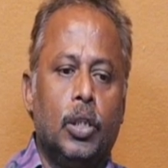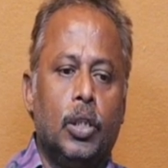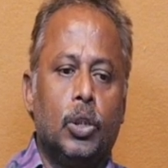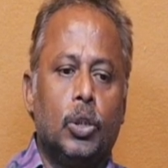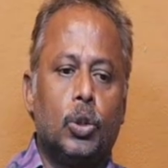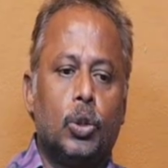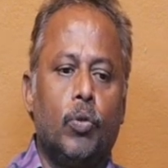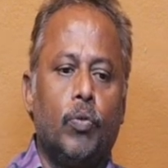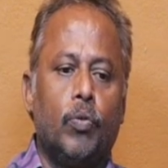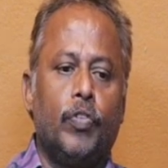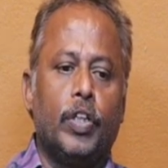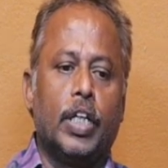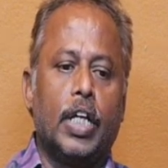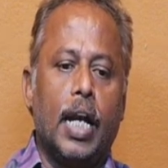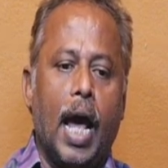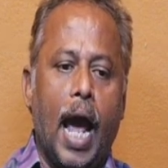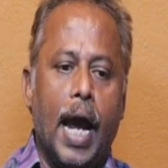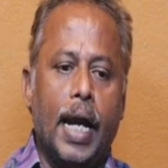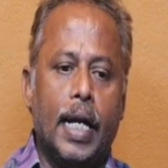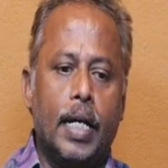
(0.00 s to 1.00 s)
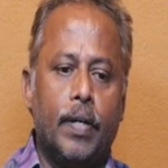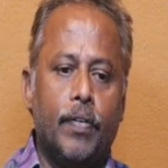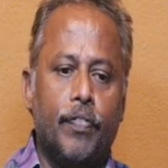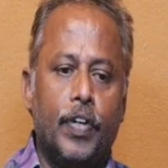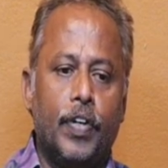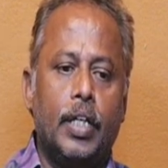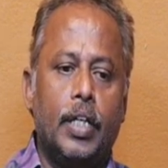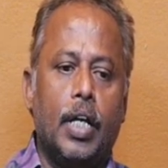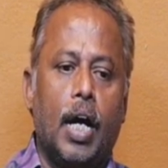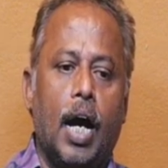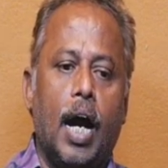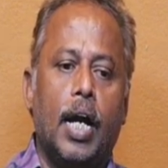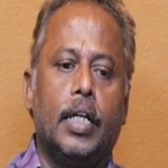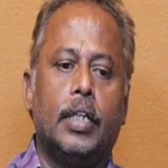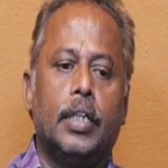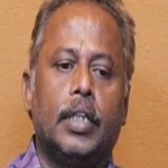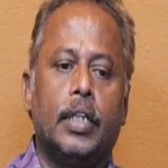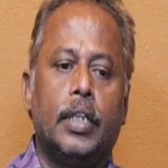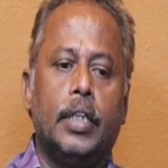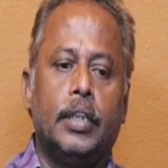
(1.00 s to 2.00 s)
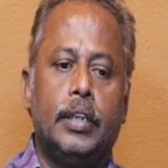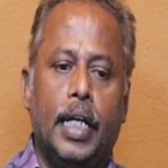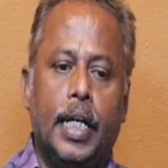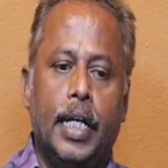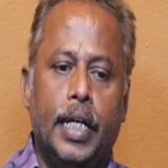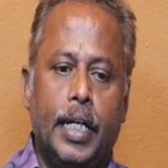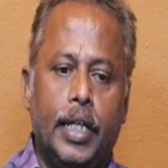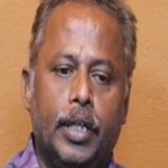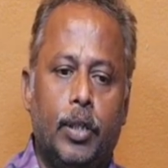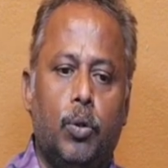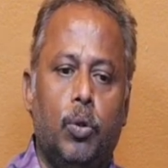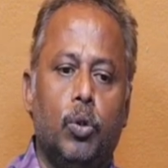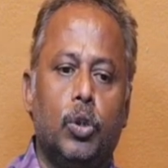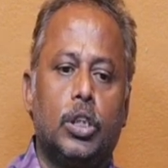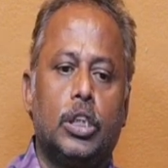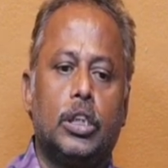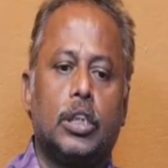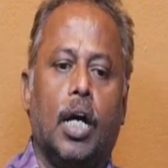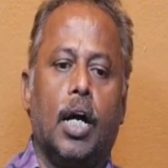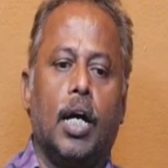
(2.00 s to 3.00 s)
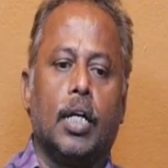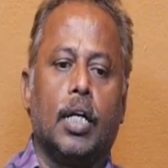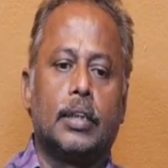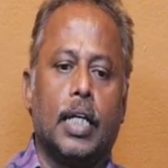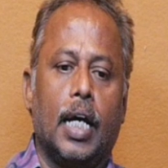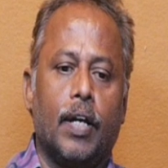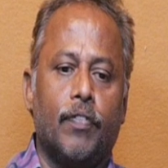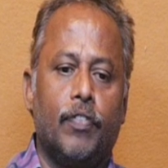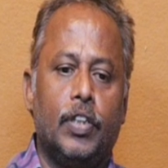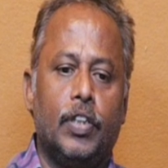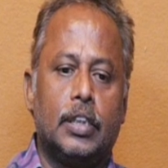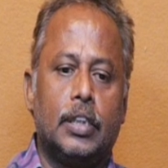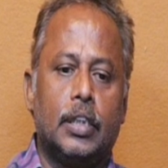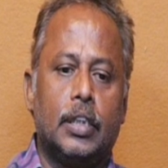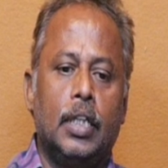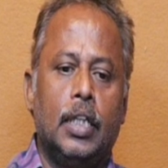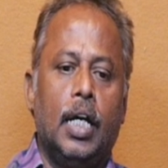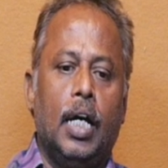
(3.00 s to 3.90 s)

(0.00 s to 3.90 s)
So we can identify and any goods or service